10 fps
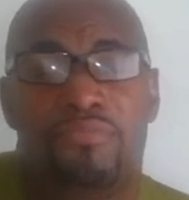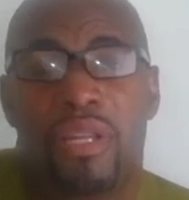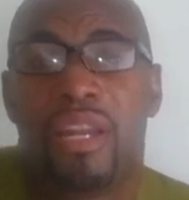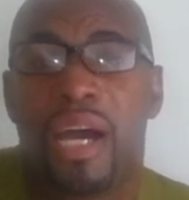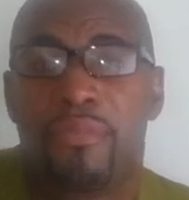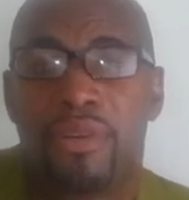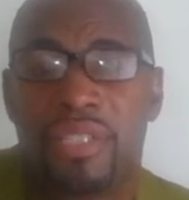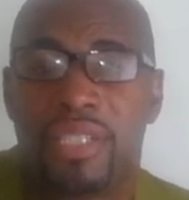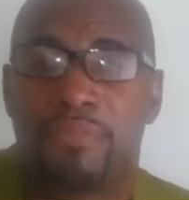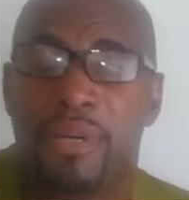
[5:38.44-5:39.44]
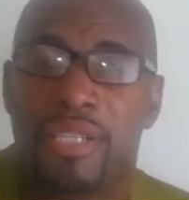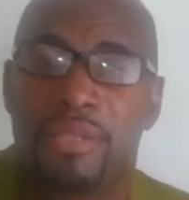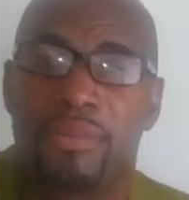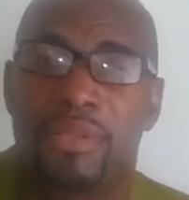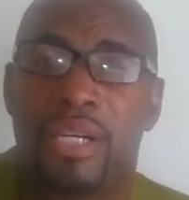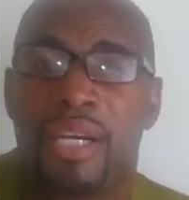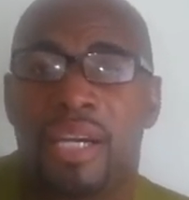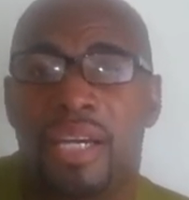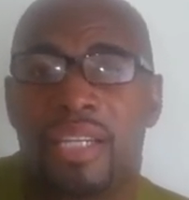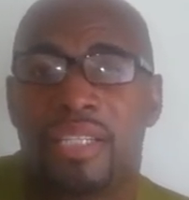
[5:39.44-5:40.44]
libraries as possible,
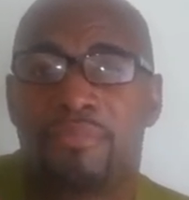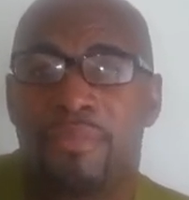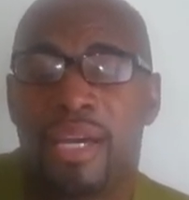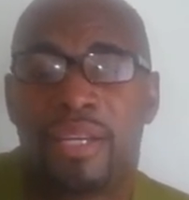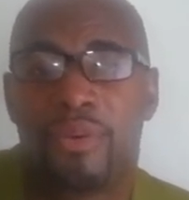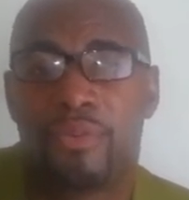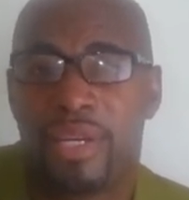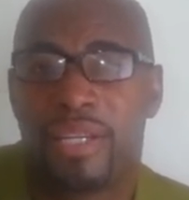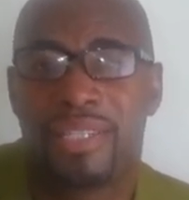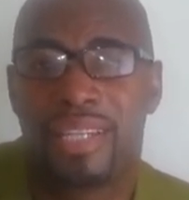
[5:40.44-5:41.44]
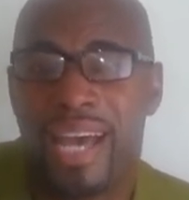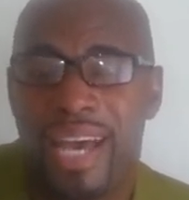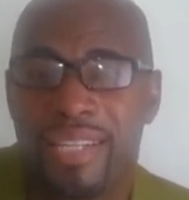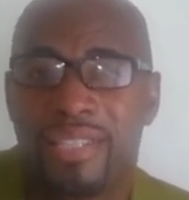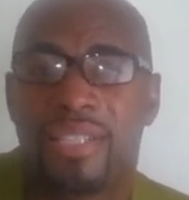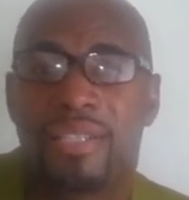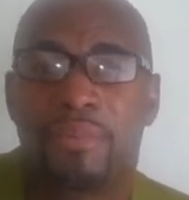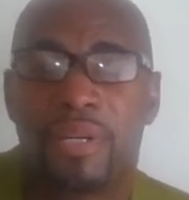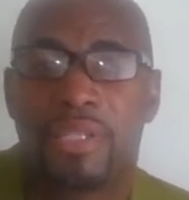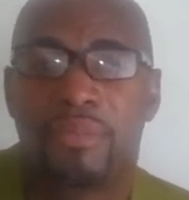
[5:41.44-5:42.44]
in as many readers' hands as
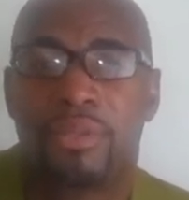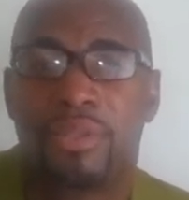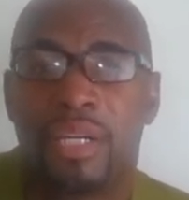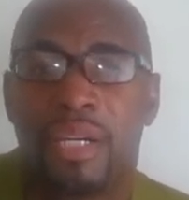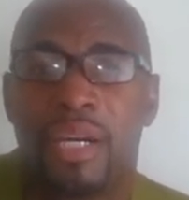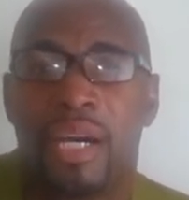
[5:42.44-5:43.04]
possible.